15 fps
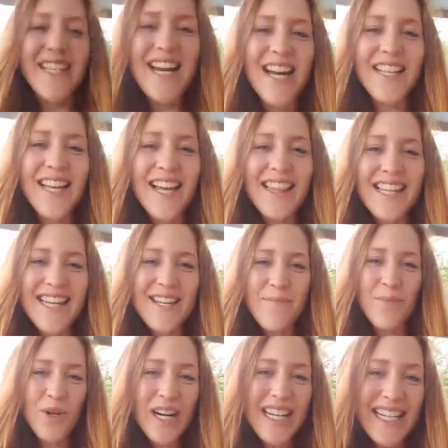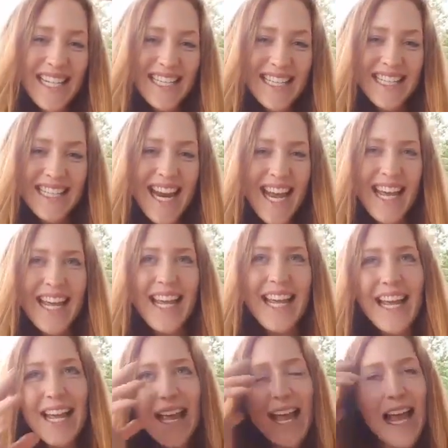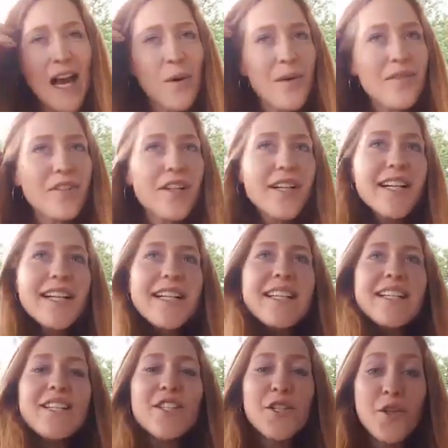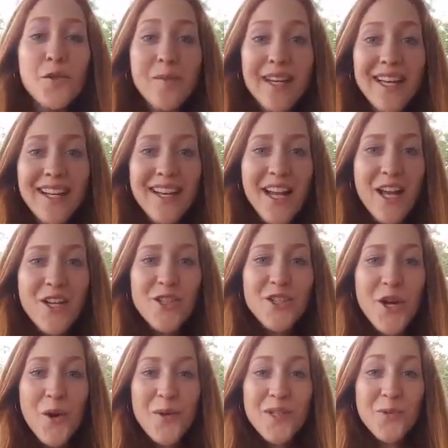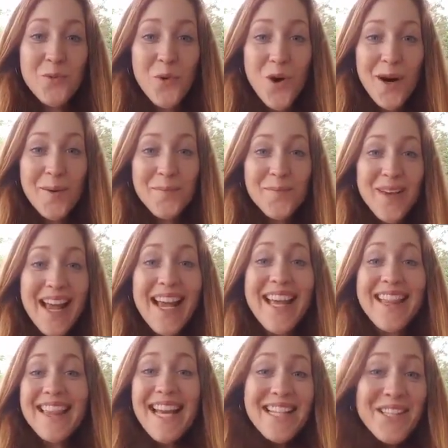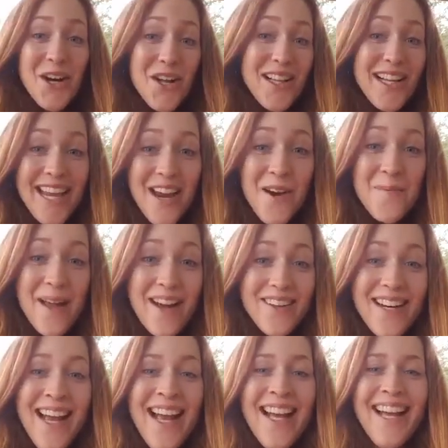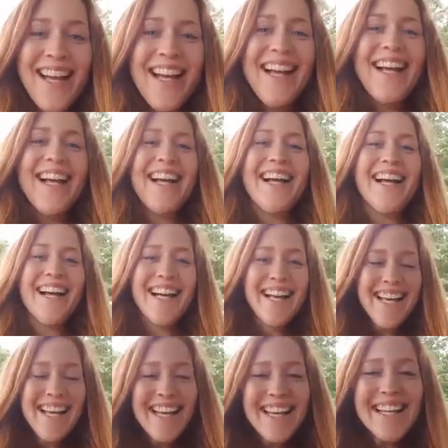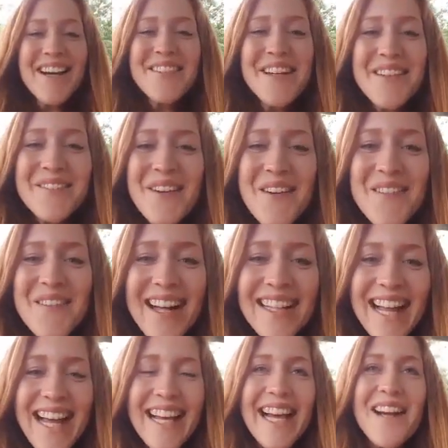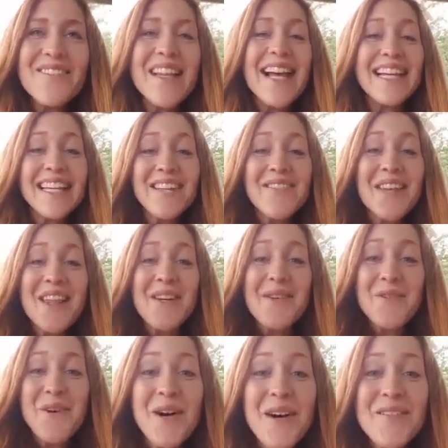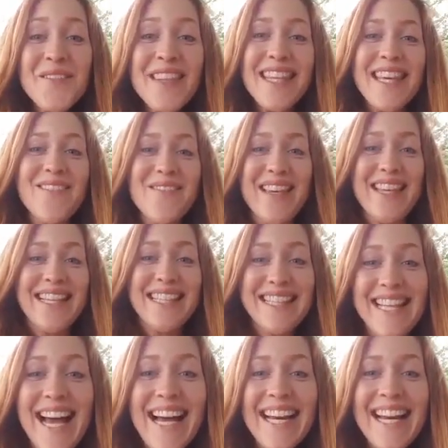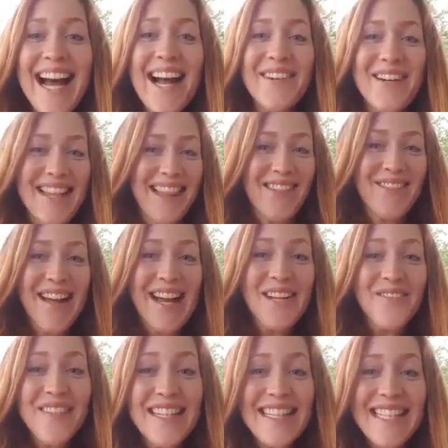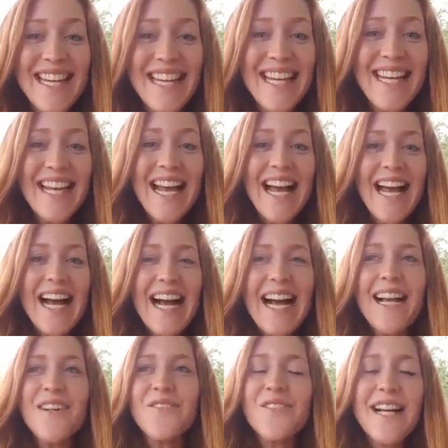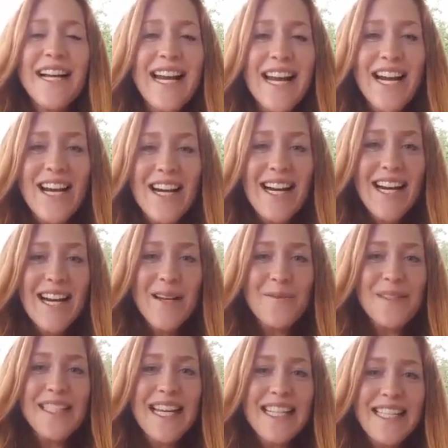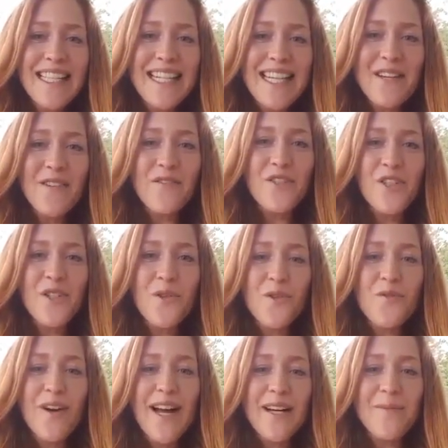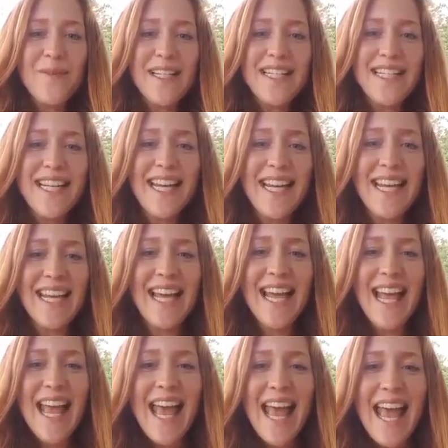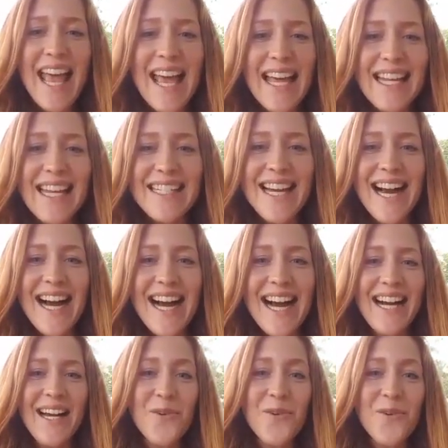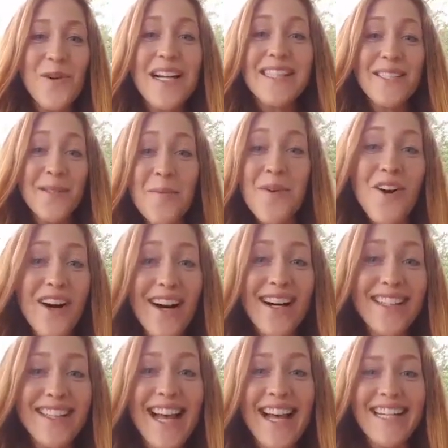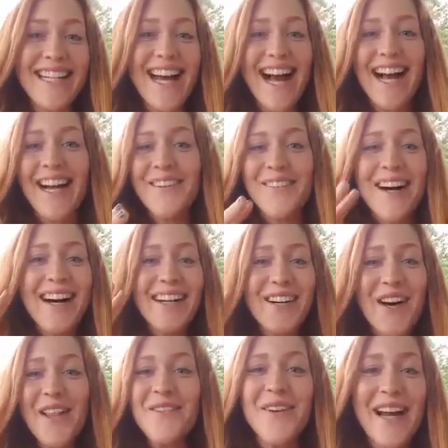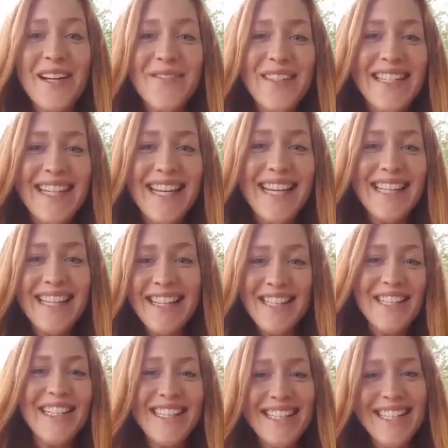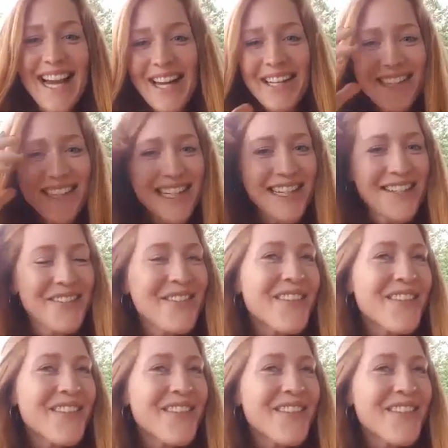not like the prettiest day. However, it is humid, so it's warm, and that's all I care about. Coming from LA, I'm like, give me the warmth, give me the sun. I want the vitamin D. I have red hair, and I'm sensitive to vitamin D, and I want some more. Like, I want all the vitamin D that there is out there.